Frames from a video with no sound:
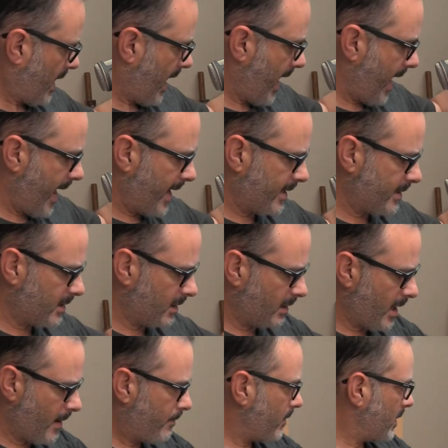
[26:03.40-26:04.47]
And
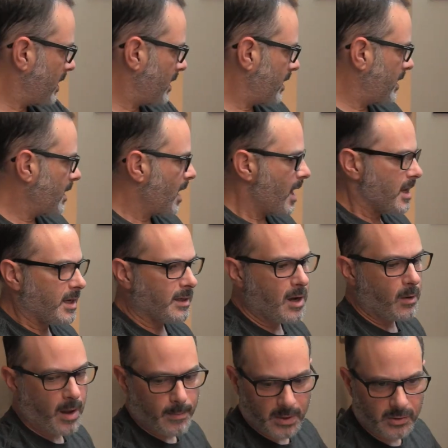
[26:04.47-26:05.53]
let me, you
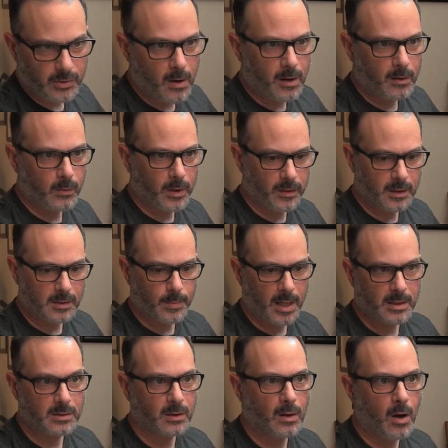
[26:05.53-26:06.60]
know, I've been drawing with this
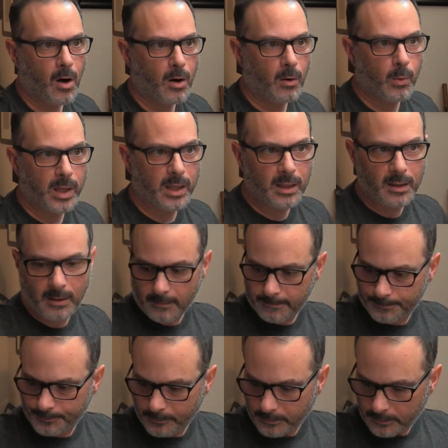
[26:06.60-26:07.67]
pencil all week.
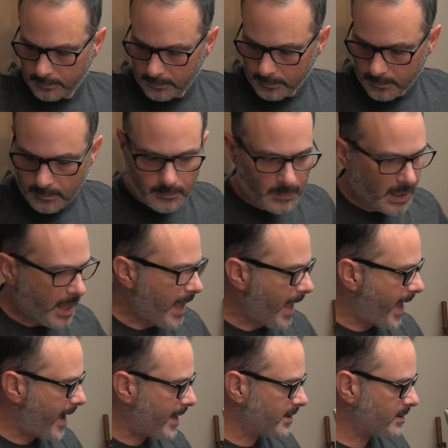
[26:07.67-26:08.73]

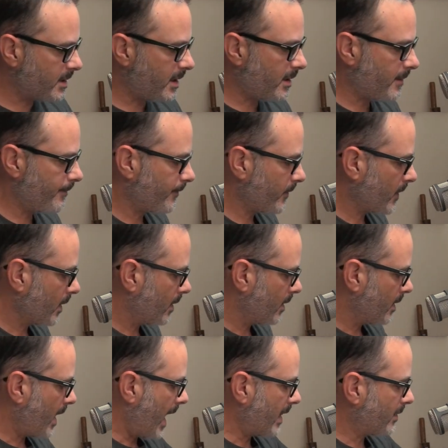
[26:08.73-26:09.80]
And um,
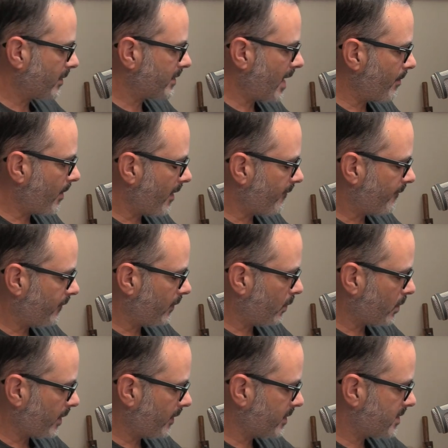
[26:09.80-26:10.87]
I looked at my
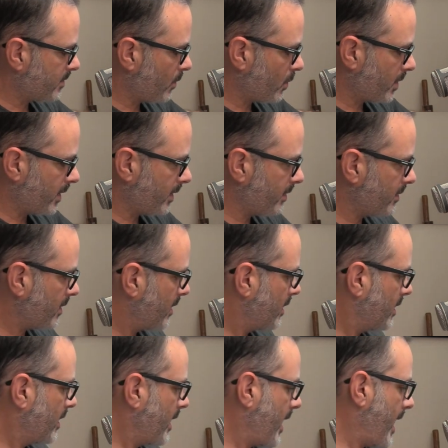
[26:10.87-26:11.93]
floor this morning
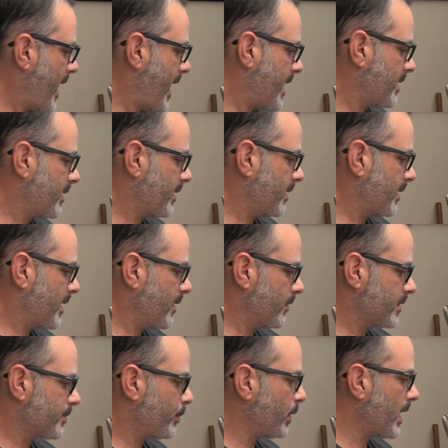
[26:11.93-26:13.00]
and it
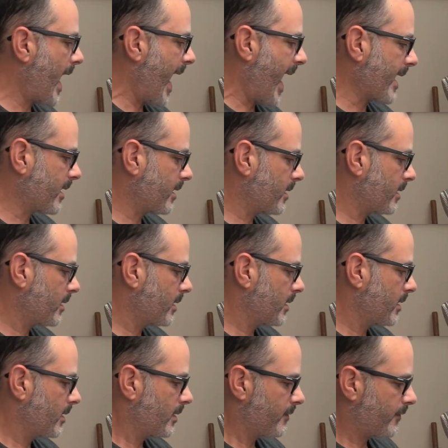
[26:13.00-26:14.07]
was black
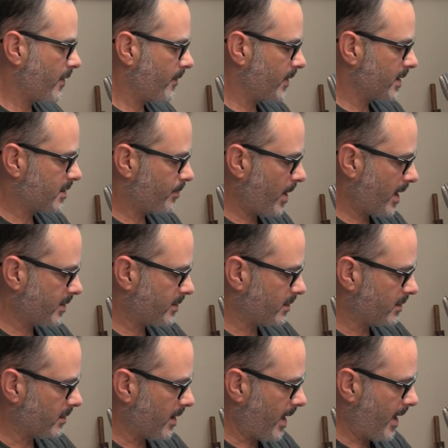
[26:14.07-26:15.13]
from this
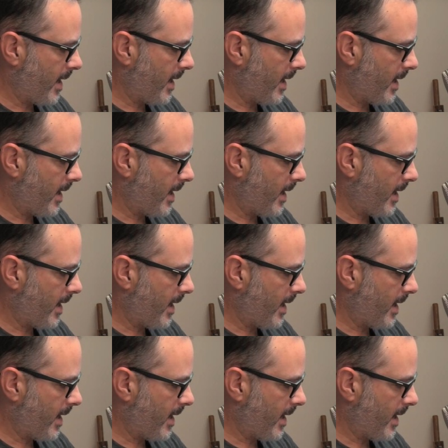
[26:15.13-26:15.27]
pencil.